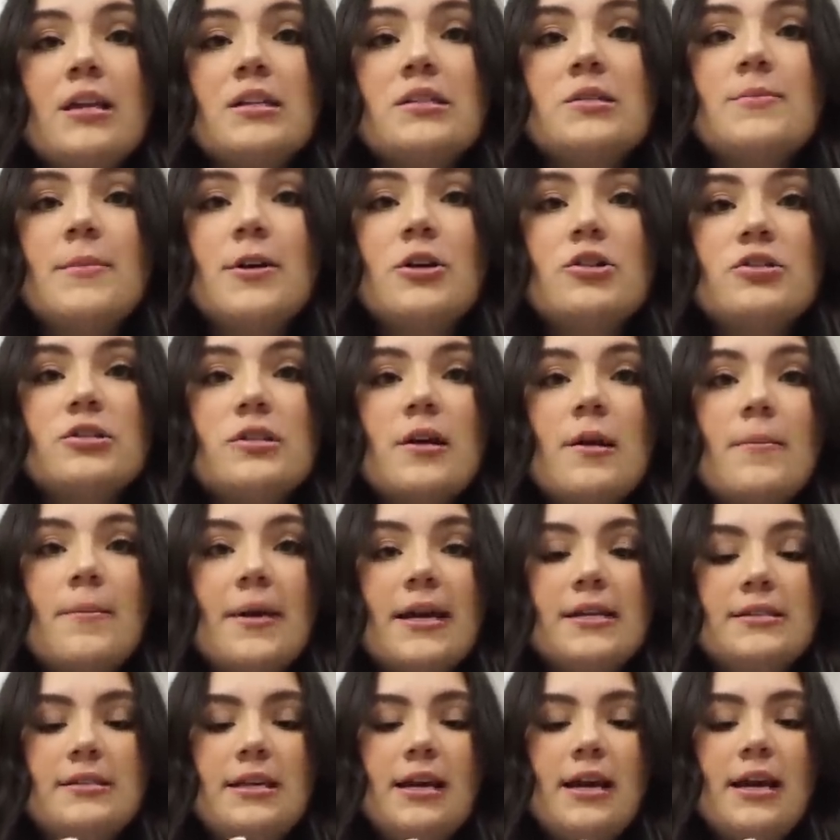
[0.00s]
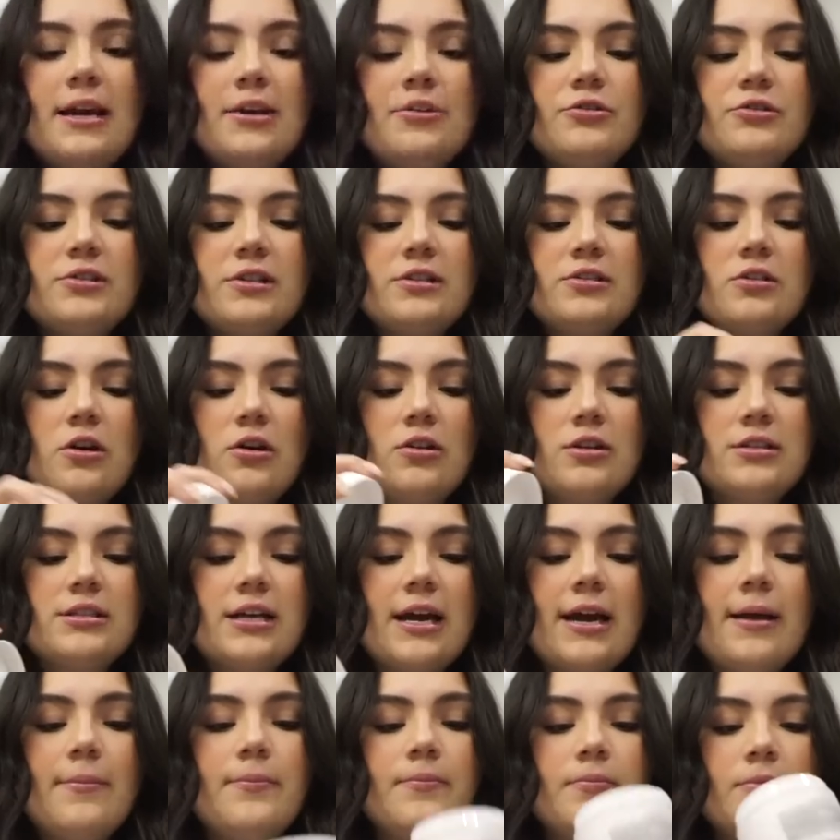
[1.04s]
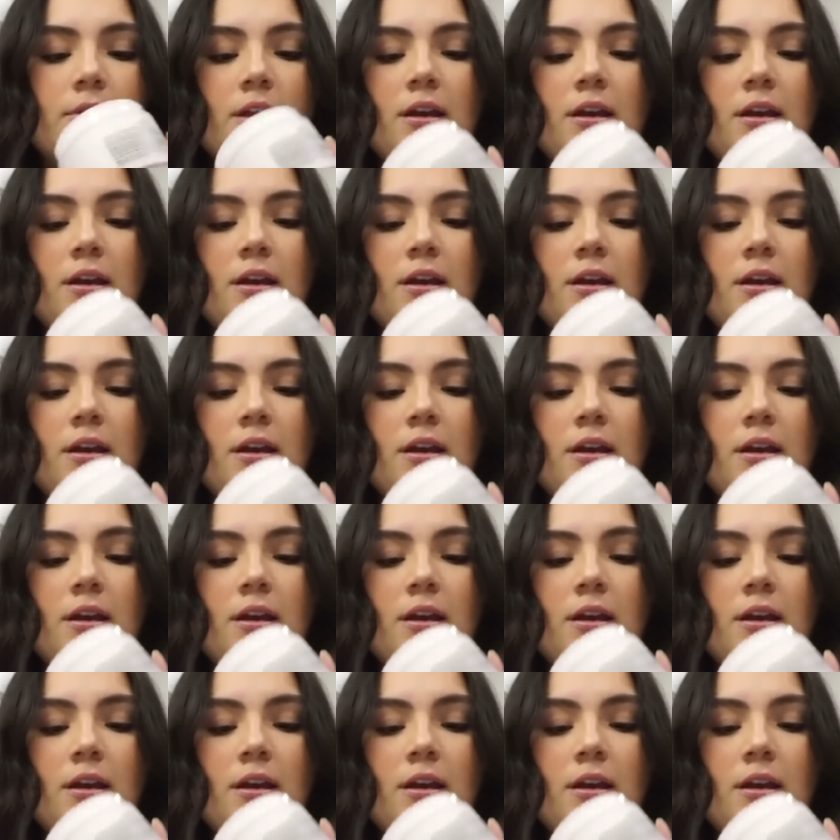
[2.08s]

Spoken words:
Smells amazing. I use this all the time.